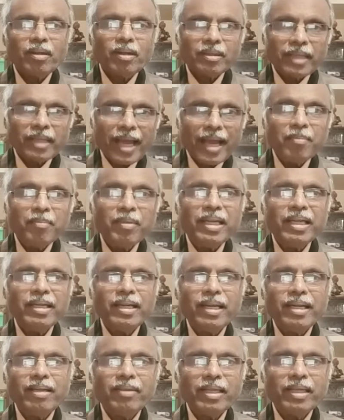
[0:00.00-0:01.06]
timely
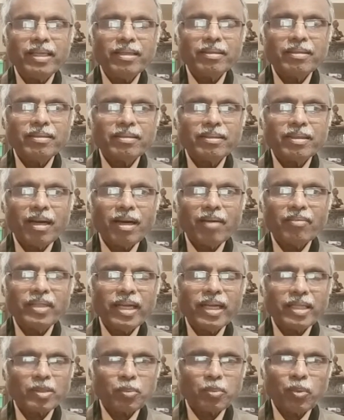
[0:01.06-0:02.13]
delivery of the
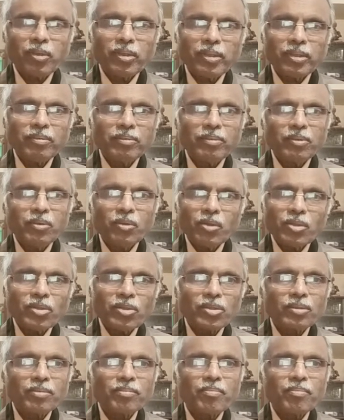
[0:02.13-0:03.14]
export goods,